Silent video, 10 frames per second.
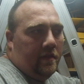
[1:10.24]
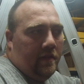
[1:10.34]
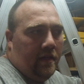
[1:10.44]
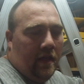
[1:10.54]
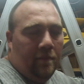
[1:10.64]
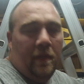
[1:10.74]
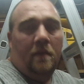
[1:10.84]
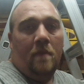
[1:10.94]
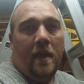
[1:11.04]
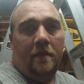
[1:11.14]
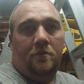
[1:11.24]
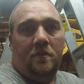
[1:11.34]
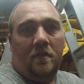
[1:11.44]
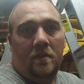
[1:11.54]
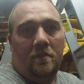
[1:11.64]
it piqued my
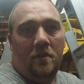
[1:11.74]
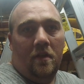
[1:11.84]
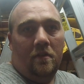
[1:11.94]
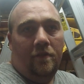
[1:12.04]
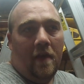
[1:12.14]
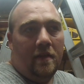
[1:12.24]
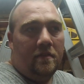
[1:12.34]
interest because you find